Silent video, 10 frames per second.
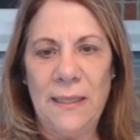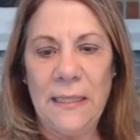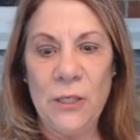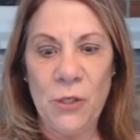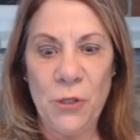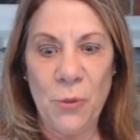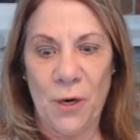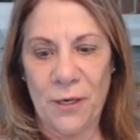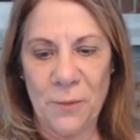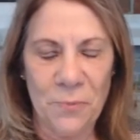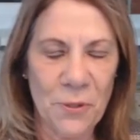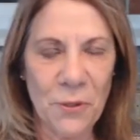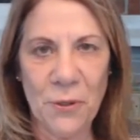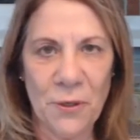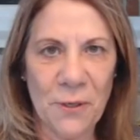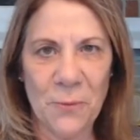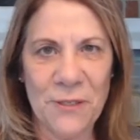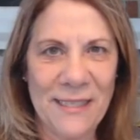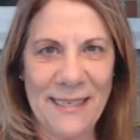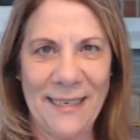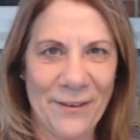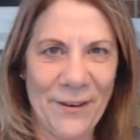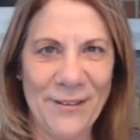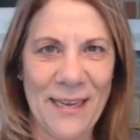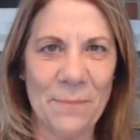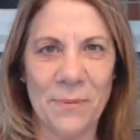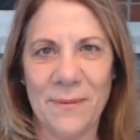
into our computer and we're sitting here all day,